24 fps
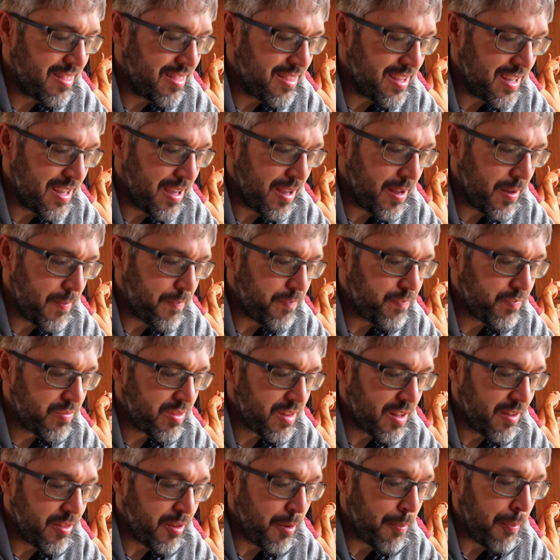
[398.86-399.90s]
The
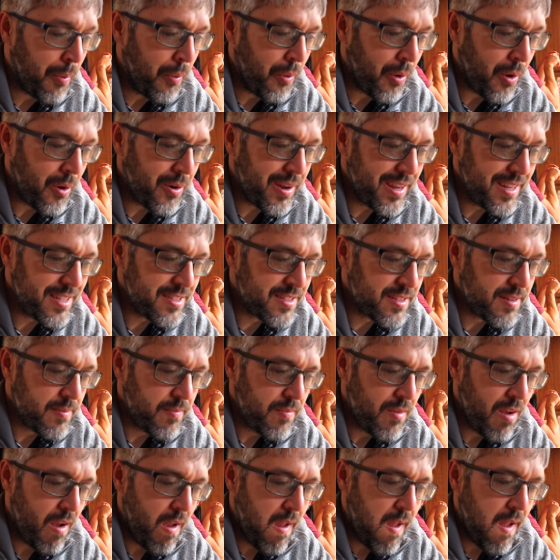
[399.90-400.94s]
pierogies
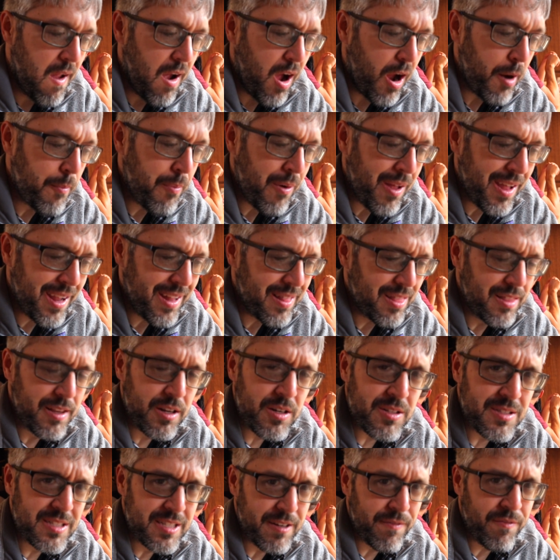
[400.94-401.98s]
are probably a
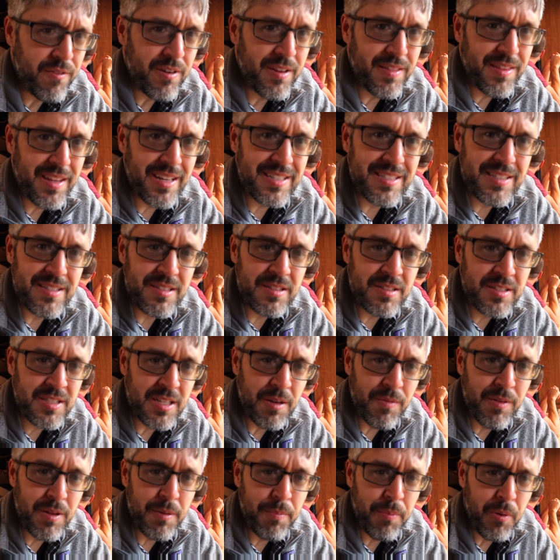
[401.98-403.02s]
little different than
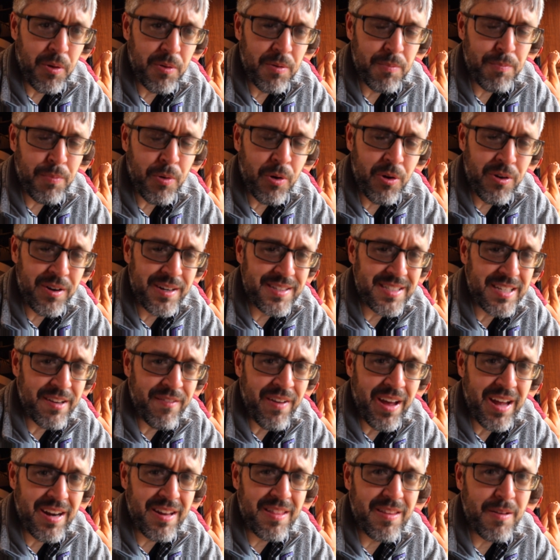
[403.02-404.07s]
some of the pierogies I've
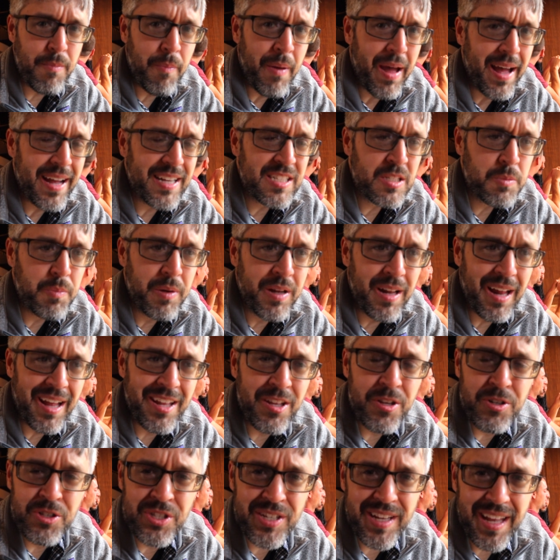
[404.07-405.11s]
had in the past,
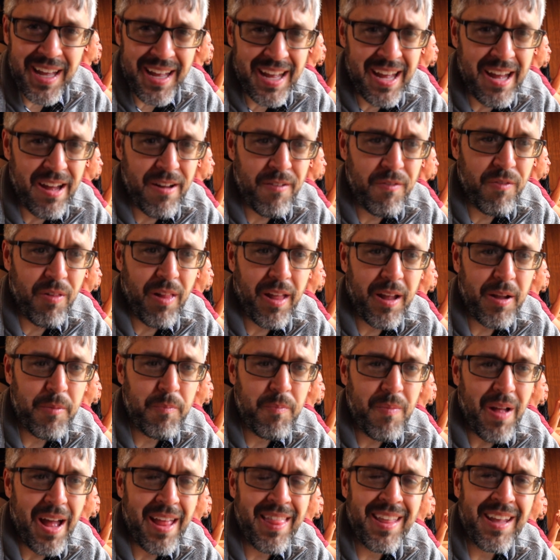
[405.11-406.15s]
but usually I have I
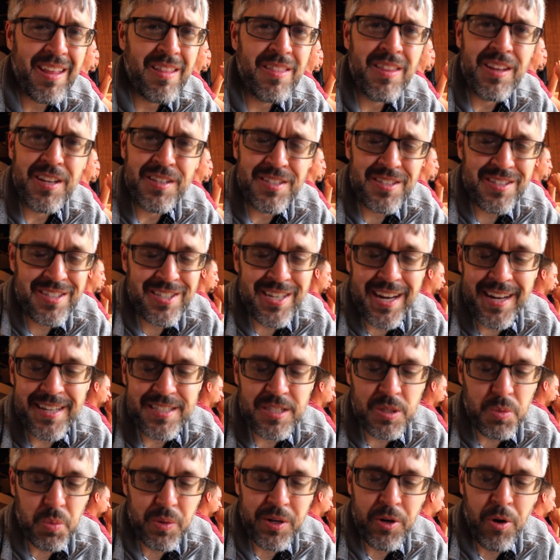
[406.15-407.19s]
think in these
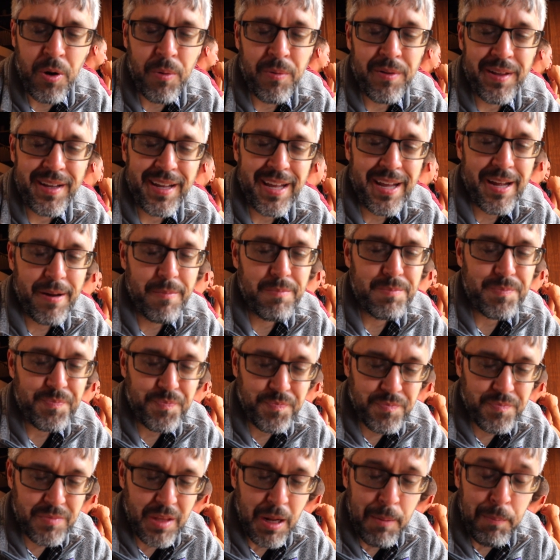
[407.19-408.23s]
States we normally get
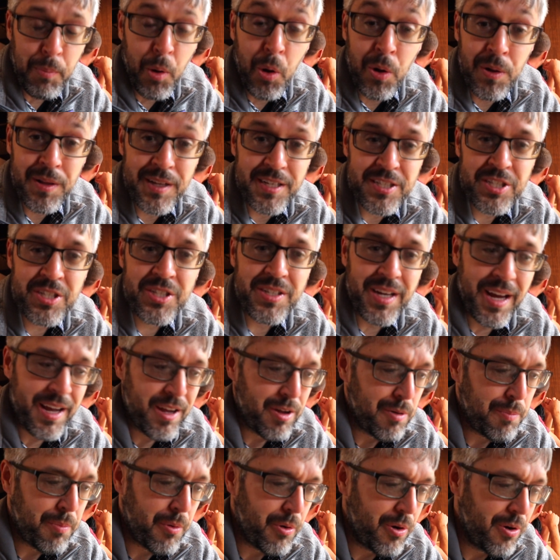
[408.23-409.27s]
Polish
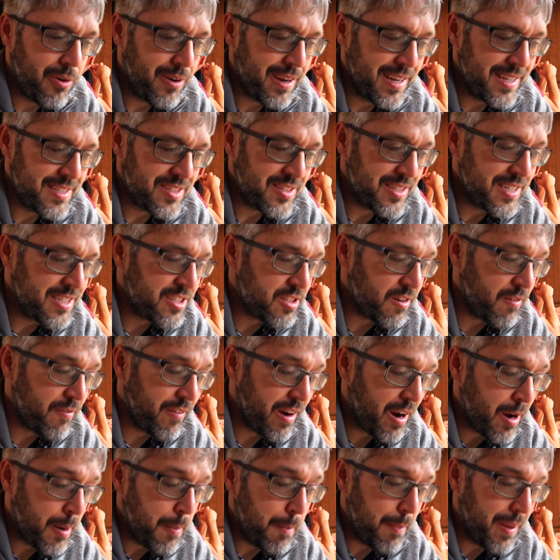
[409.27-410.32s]
style pierogies. These are
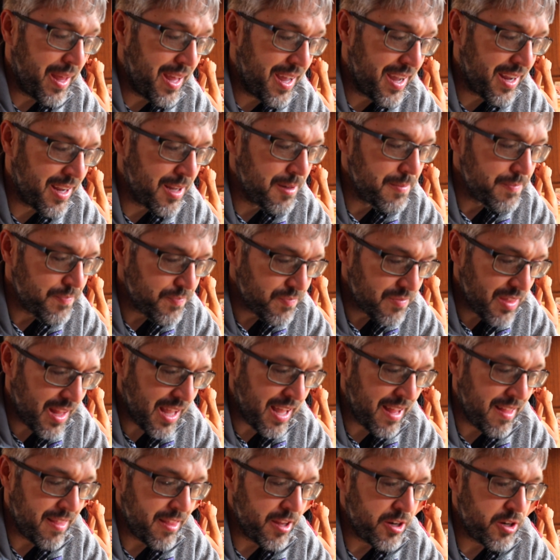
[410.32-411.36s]
very big
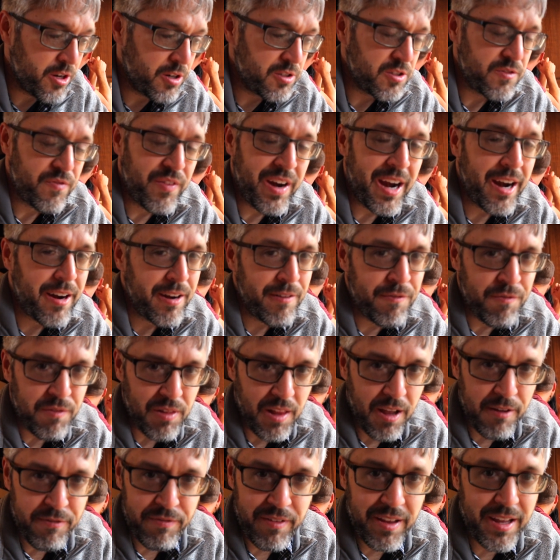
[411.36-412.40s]
and the dough is very
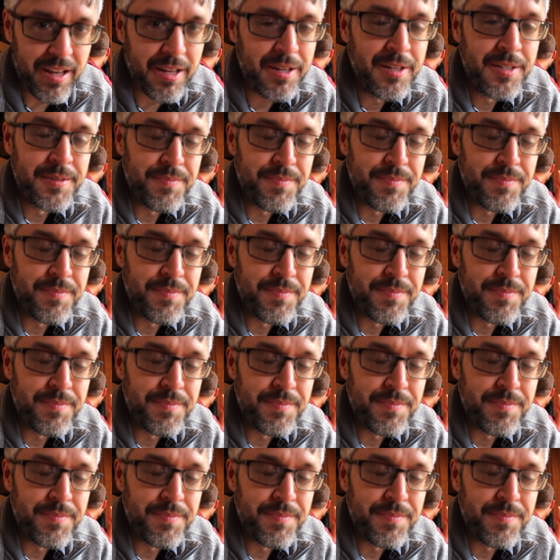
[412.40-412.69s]
fluffy.